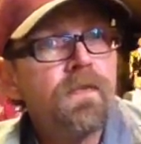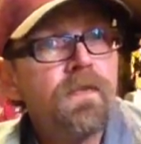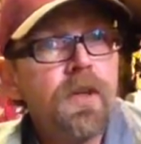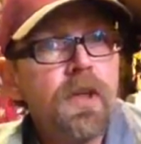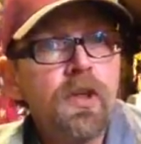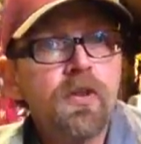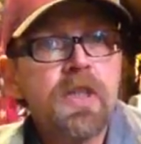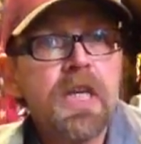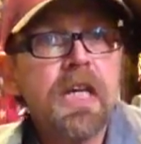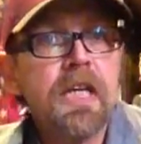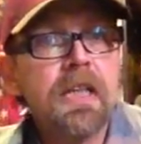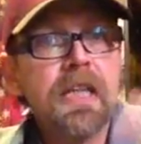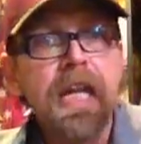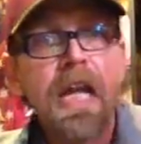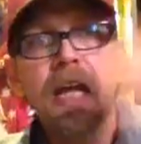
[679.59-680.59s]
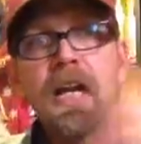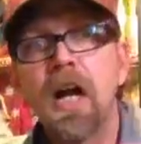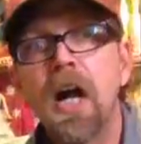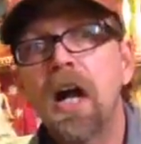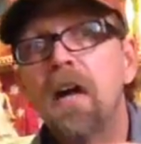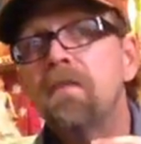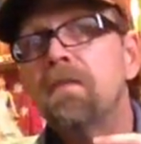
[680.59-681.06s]
you take the head
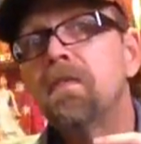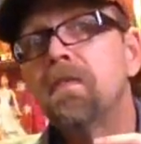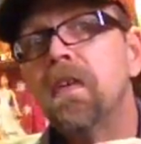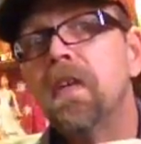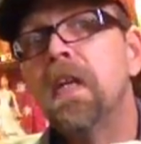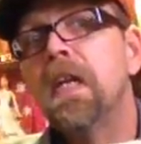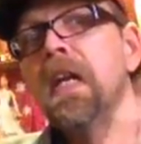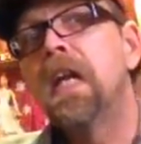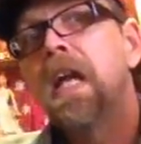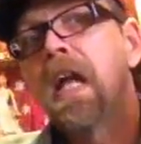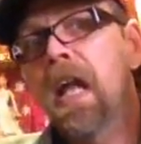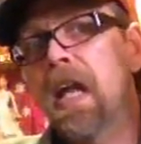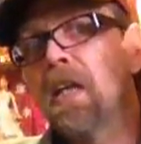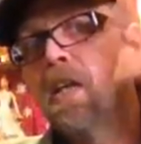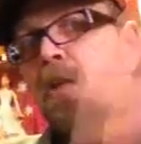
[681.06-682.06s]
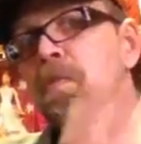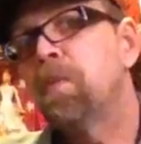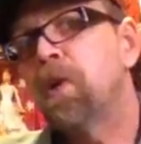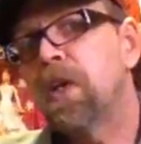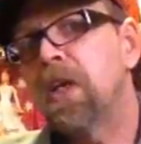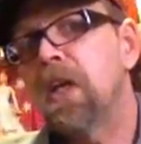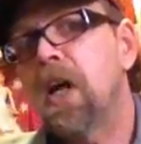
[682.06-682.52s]
off and you
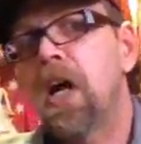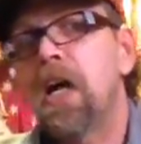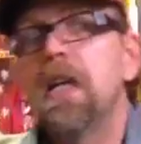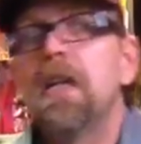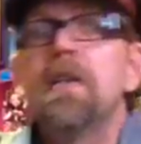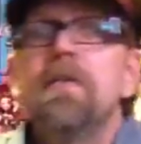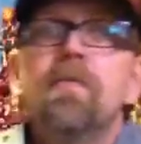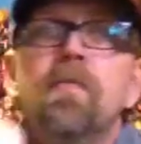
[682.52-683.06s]
put it on,